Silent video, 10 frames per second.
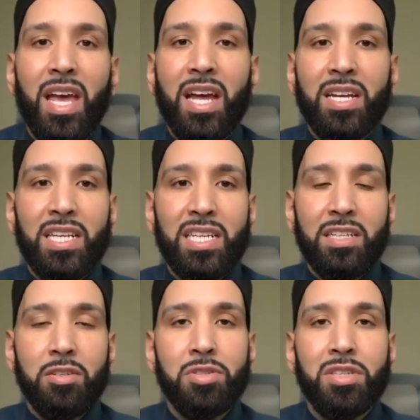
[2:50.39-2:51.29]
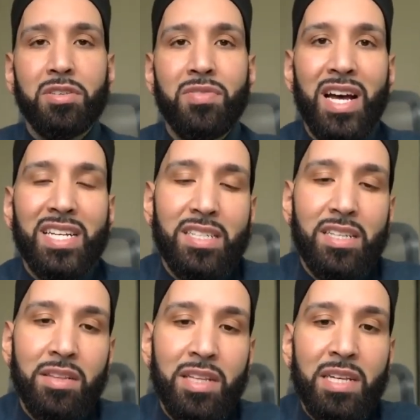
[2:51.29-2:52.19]
And he used to fast
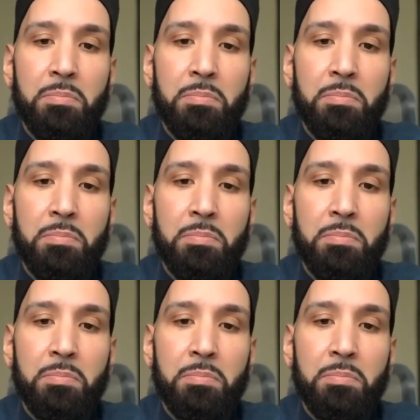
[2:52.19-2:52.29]
the